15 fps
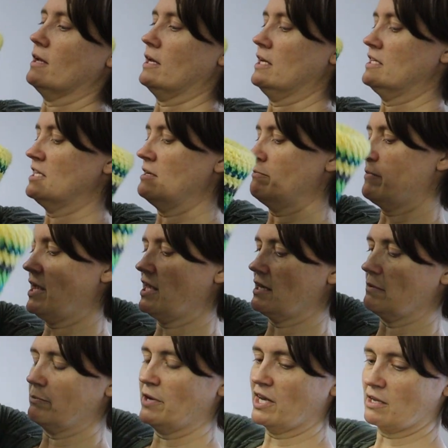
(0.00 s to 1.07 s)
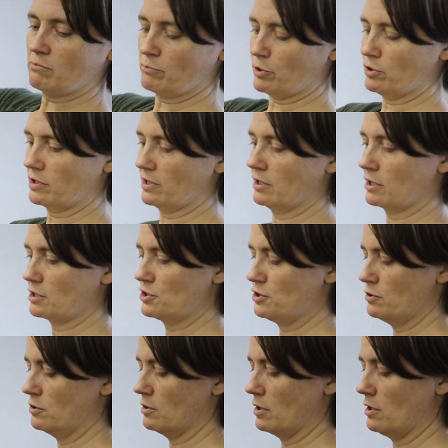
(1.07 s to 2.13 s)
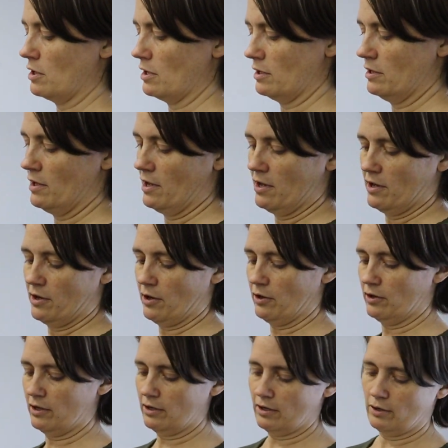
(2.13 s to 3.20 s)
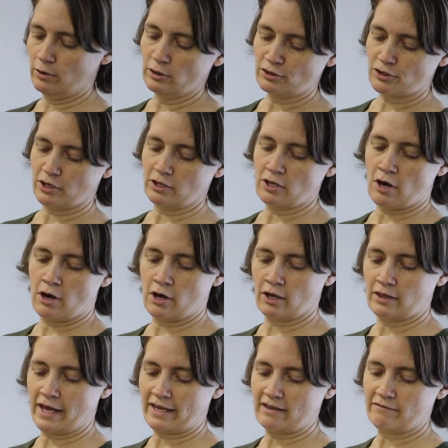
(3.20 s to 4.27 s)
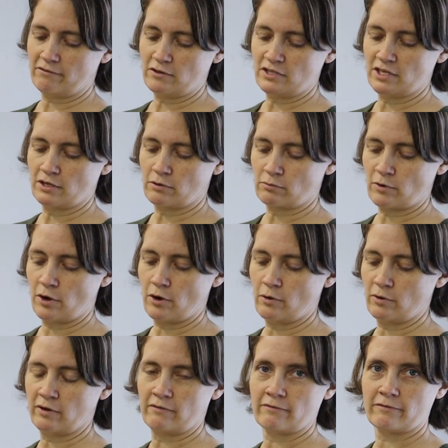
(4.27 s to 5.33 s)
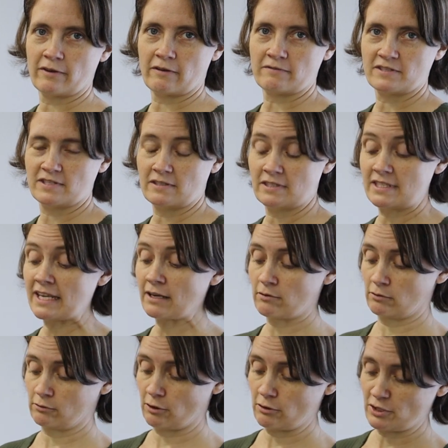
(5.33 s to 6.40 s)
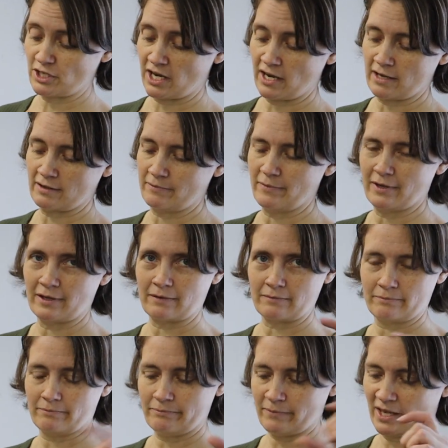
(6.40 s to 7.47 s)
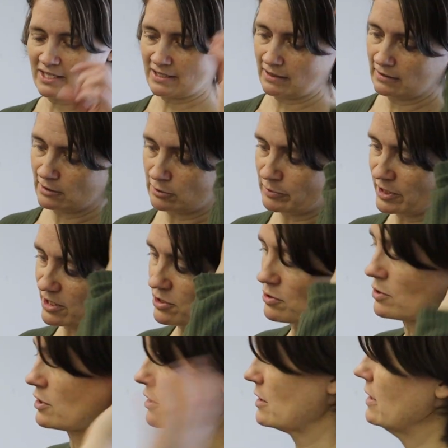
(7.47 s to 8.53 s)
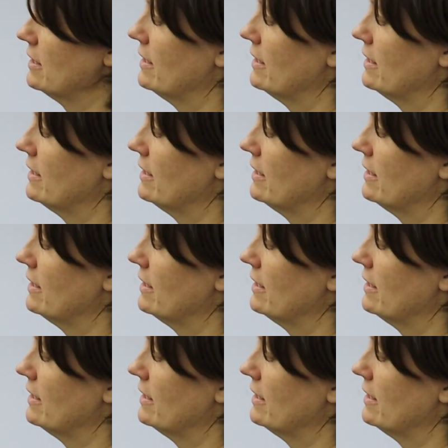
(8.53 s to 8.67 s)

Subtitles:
it didn't make it big and bulk or too ultra long like if you did a row of single crochet. It makes it a little bit shorter,